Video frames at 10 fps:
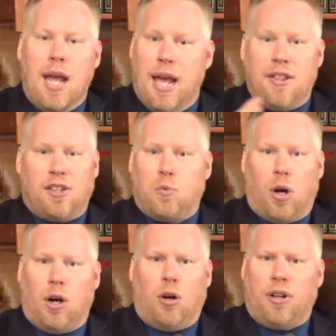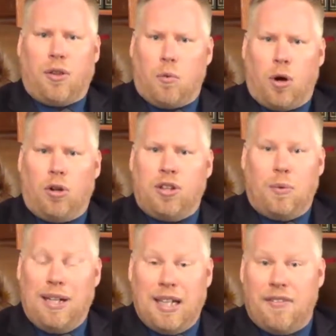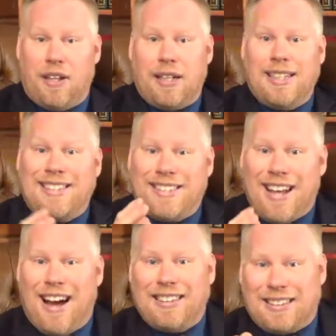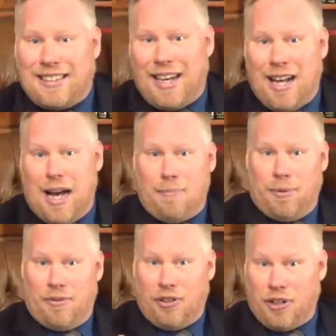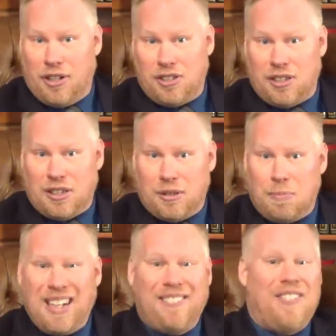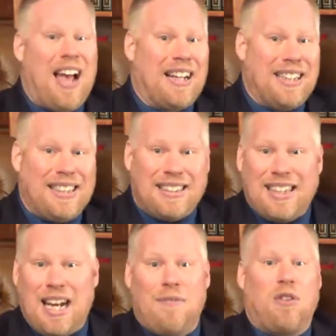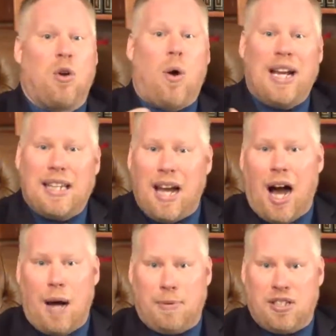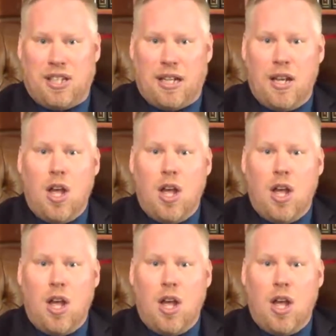In this world, the world that we live in is not set up for Christians, but in fact it is set up for quite the opposite.